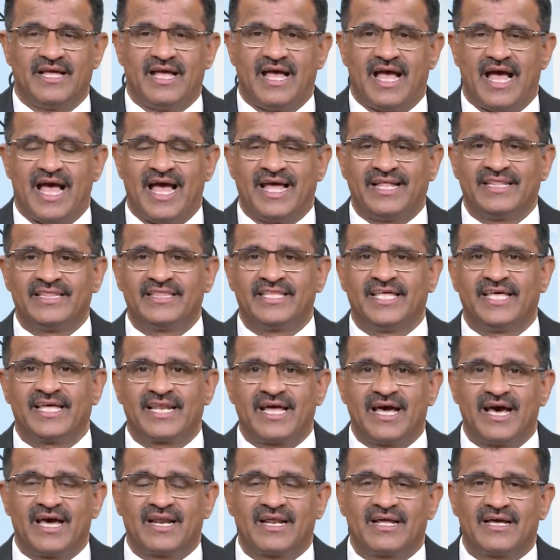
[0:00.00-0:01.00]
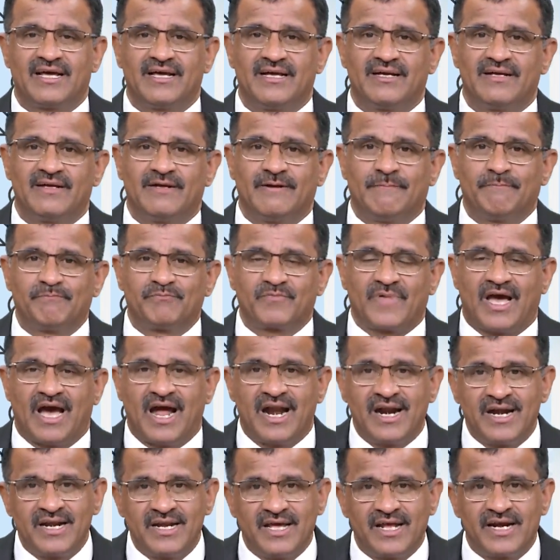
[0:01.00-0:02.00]
And there are
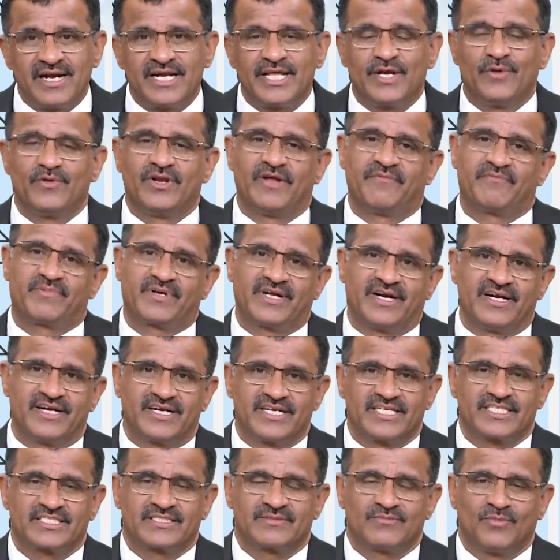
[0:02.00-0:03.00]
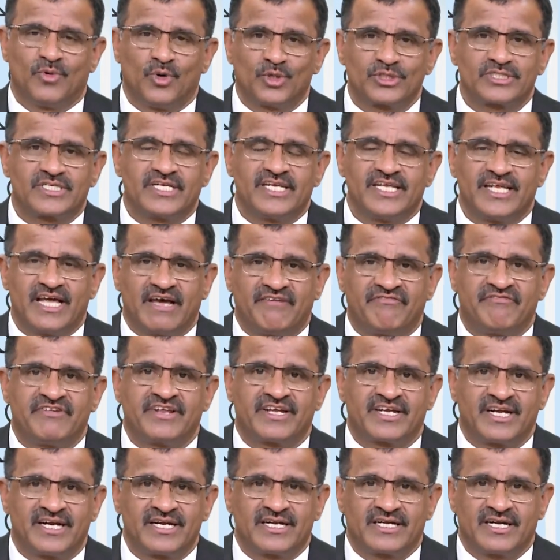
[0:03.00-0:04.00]
underdeveloped countries, mostly
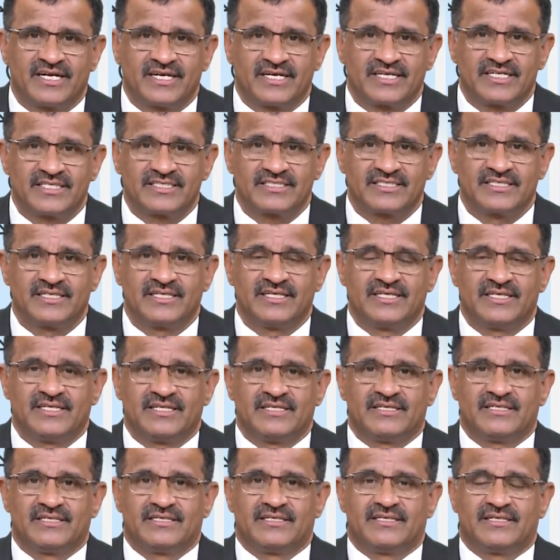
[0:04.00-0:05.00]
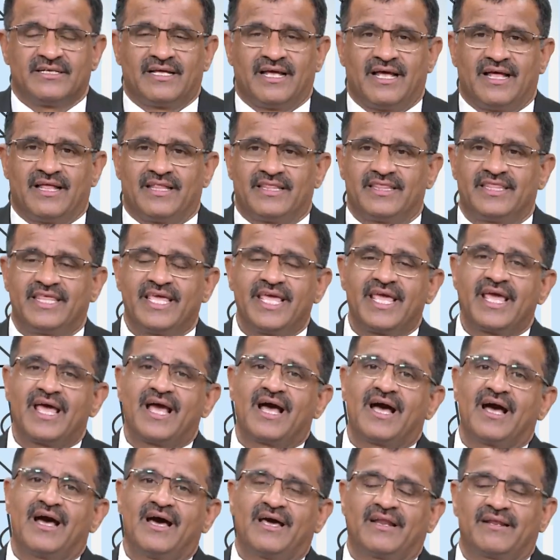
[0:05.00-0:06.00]
African countries, they
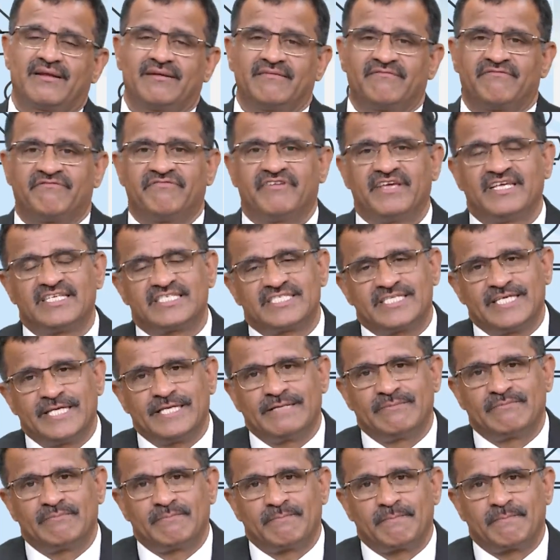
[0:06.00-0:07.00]
are facing